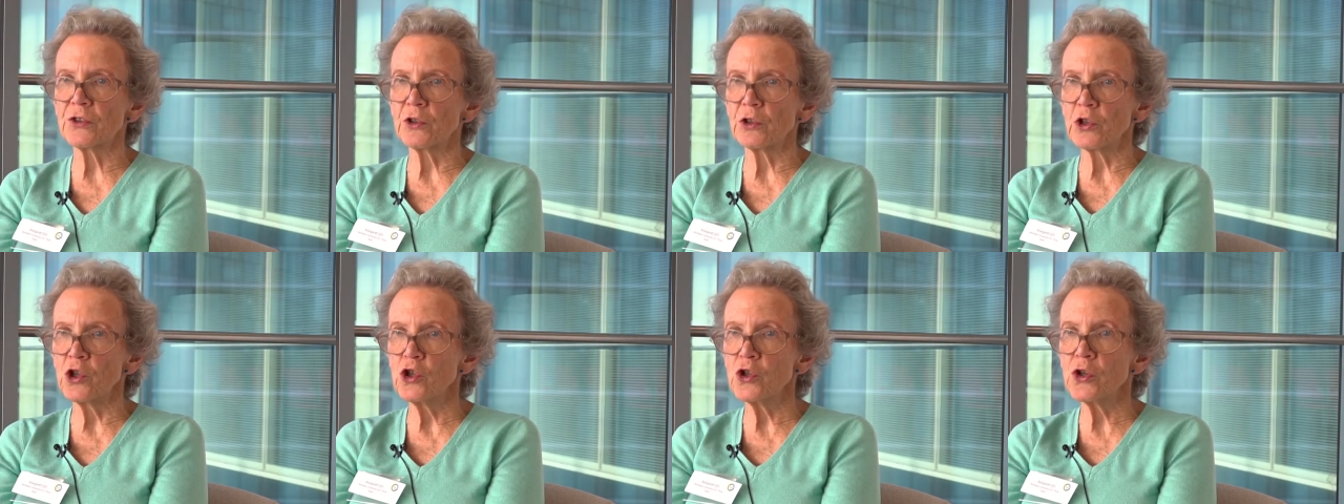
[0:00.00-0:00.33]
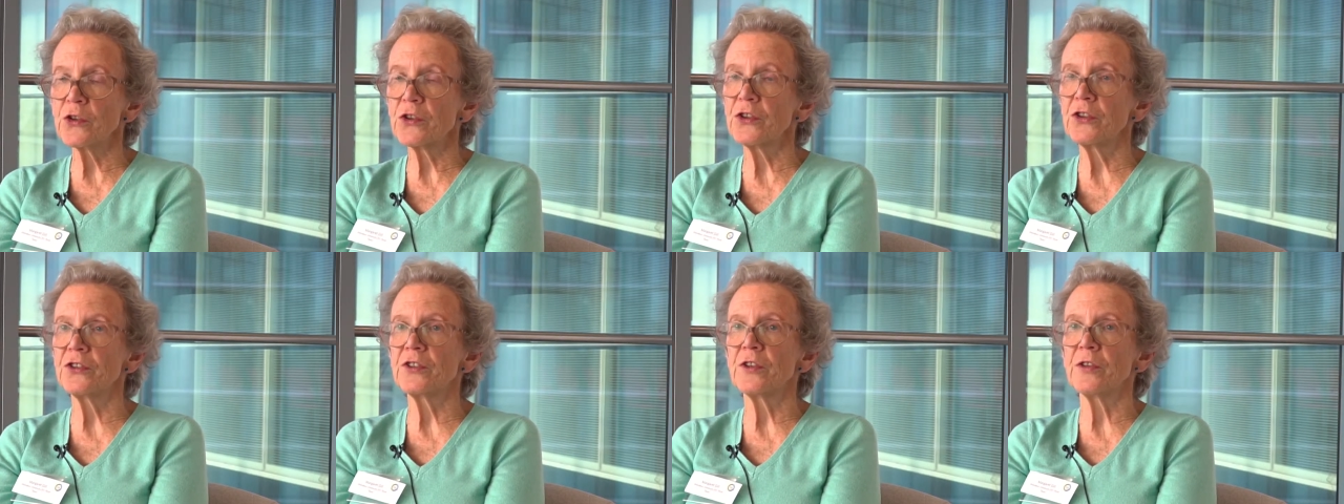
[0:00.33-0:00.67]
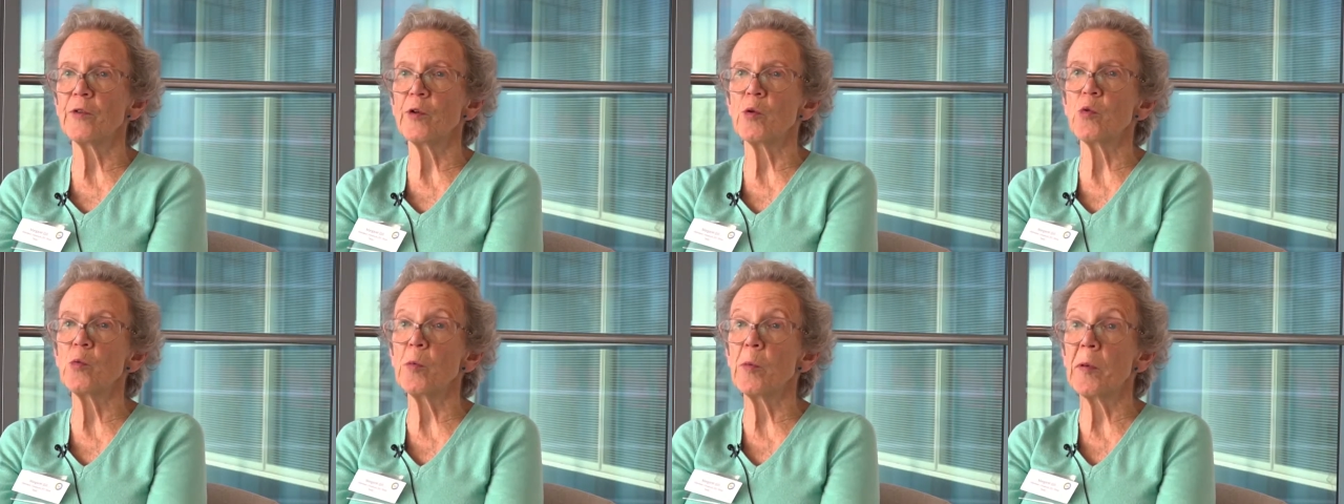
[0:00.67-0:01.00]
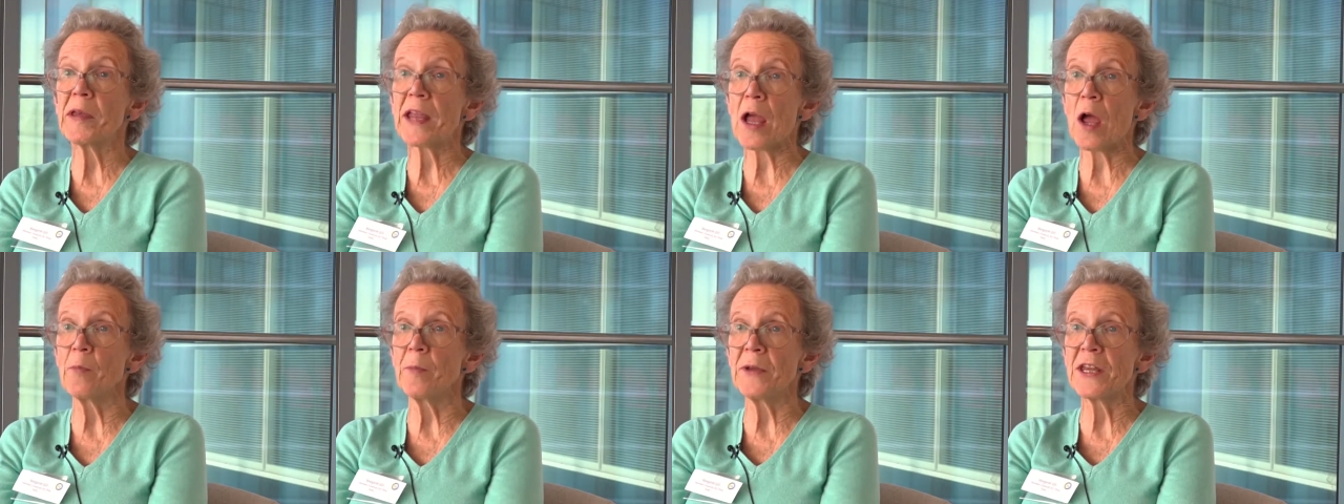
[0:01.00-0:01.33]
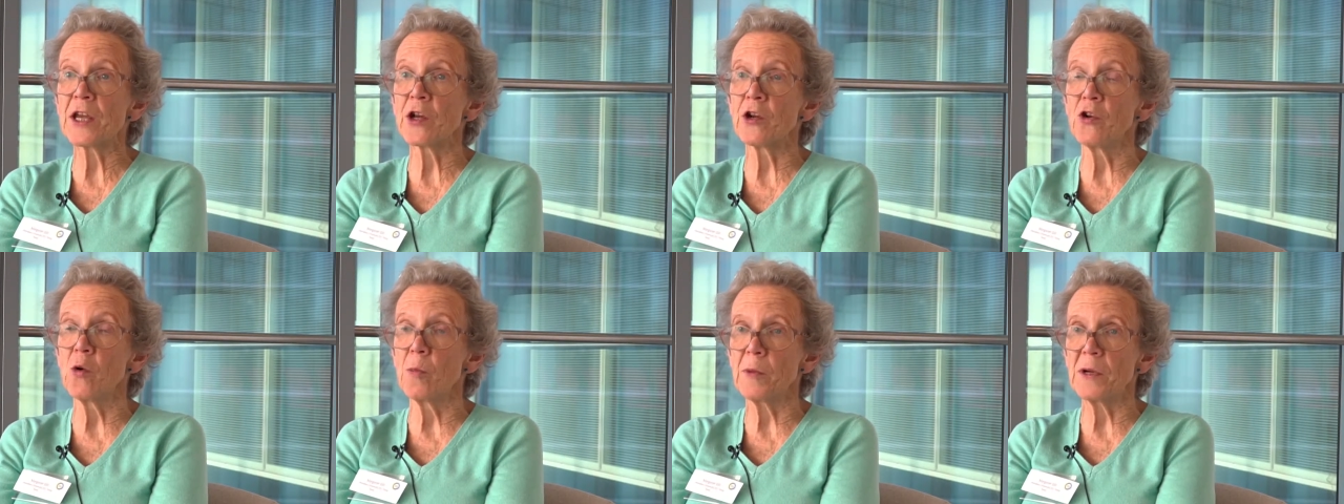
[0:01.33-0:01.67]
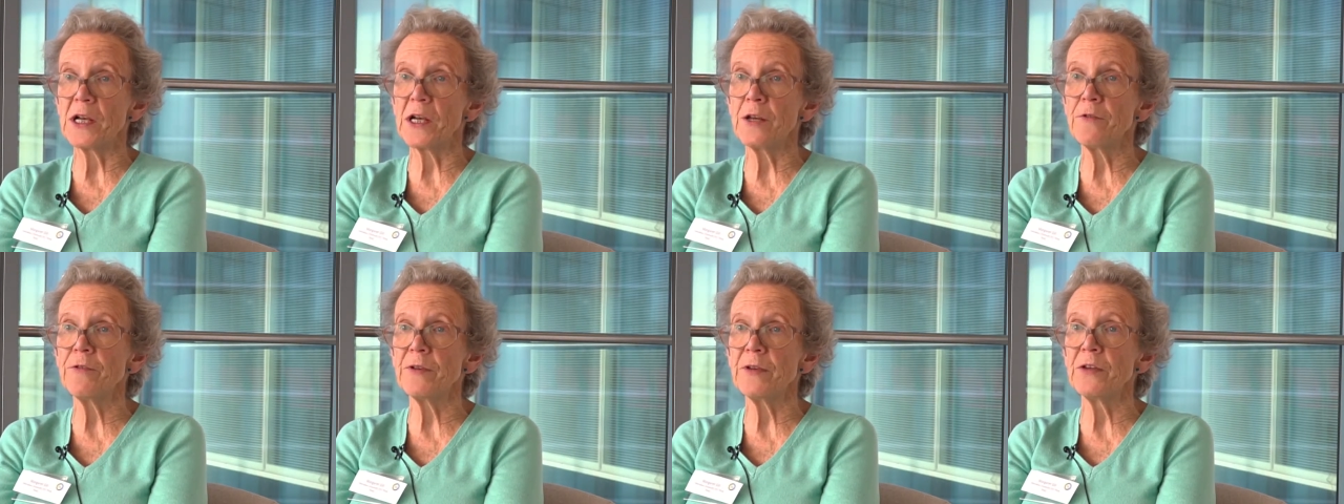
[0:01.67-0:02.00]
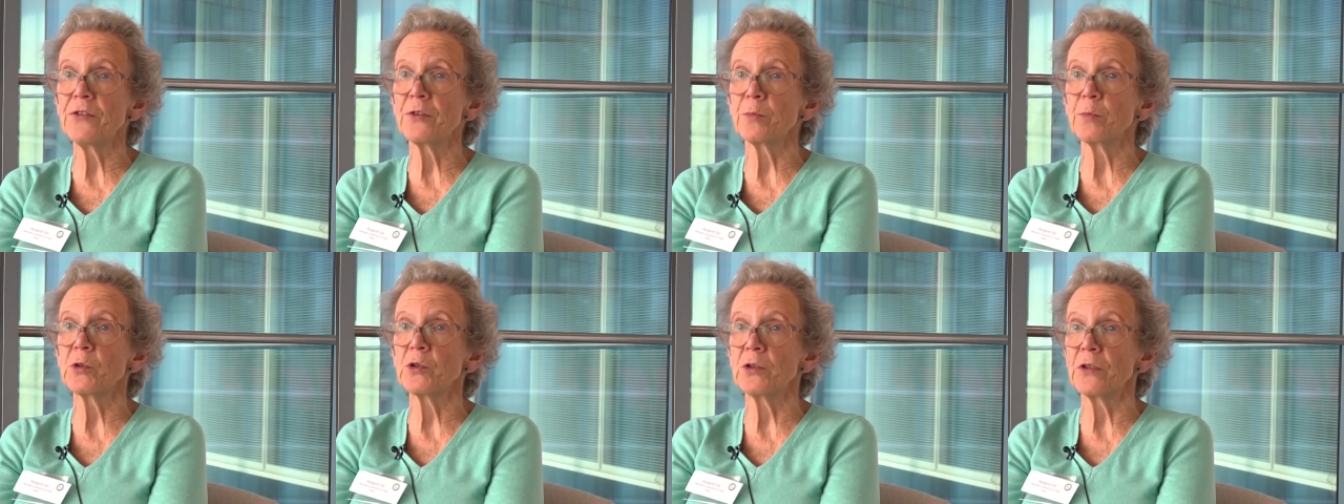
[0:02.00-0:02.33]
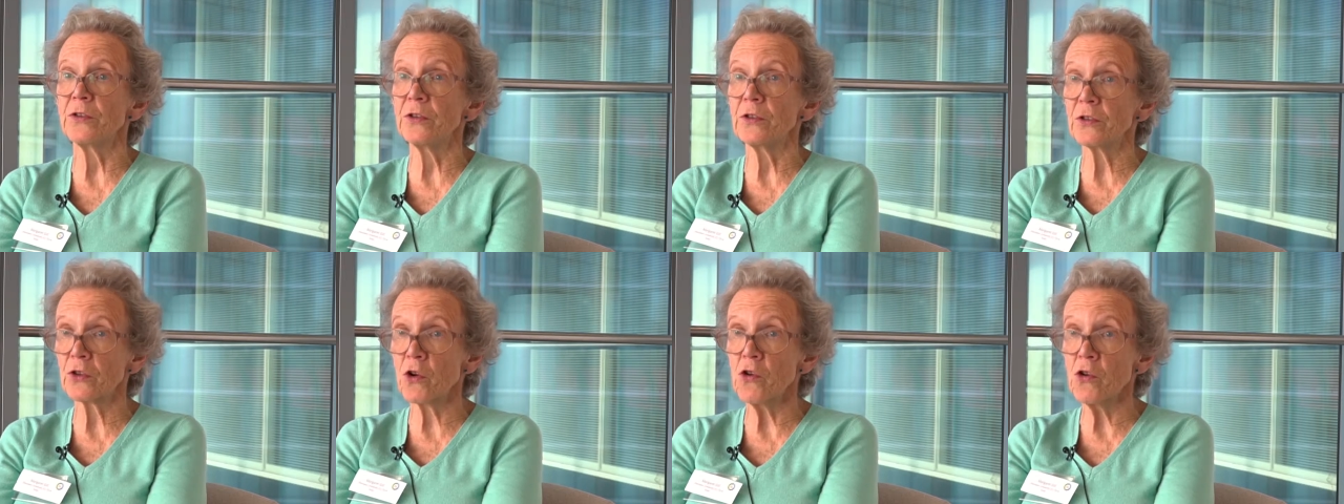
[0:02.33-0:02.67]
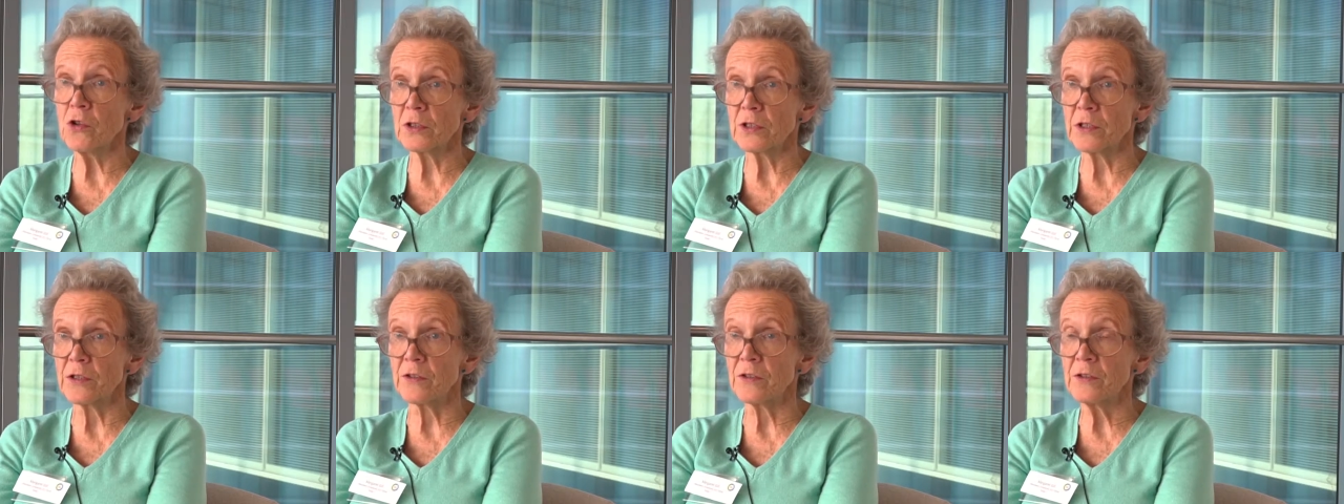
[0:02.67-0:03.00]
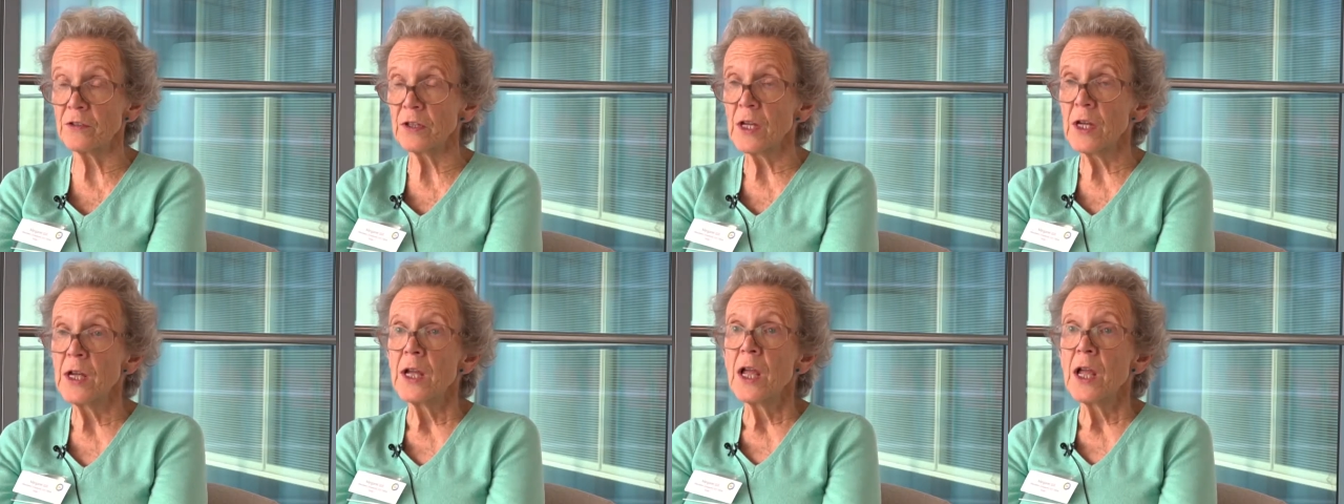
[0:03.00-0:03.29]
looks as if it will become economically feasible in Scotland,